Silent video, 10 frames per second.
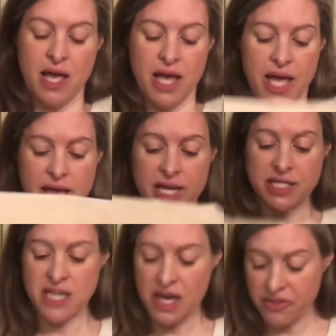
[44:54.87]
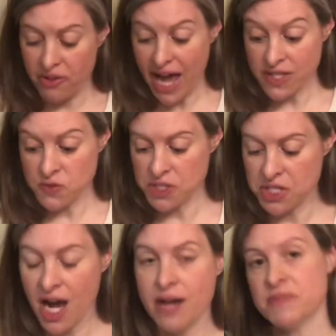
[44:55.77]
And the last few
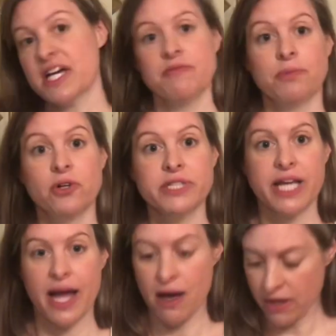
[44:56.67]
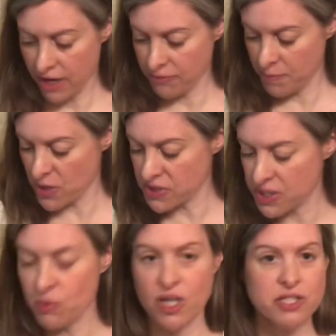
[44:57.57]
times I've pulled it out, I've mostly
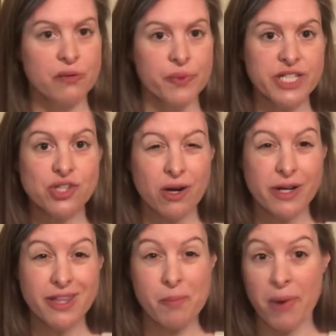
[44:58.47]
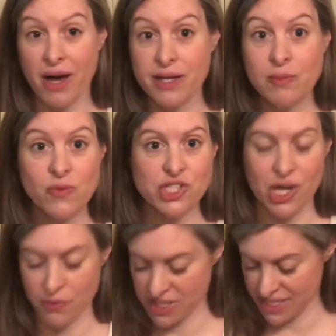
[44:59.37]
worked on recharting the bottom, which I
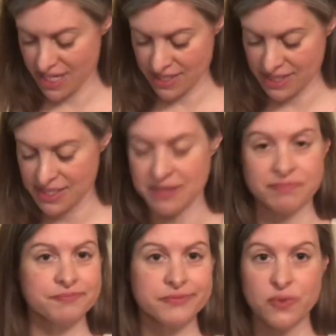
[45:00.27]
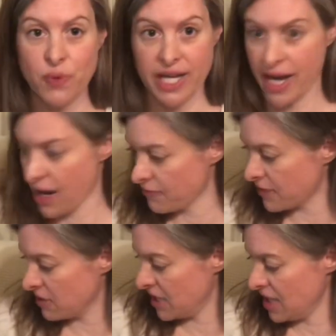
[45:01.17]
would say is what, half,
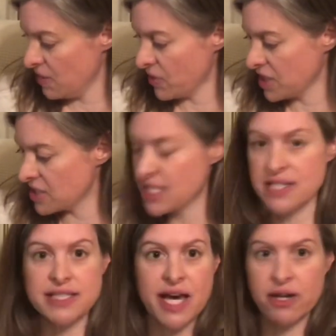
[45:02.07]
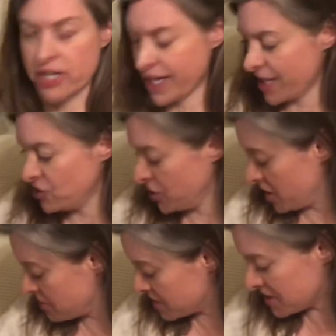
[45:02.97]
anyone that does that on occasion
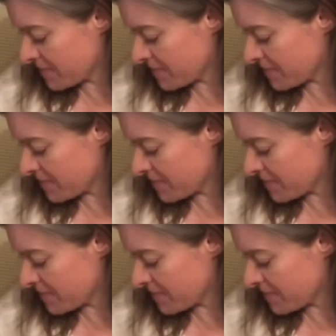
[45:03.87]
knows it's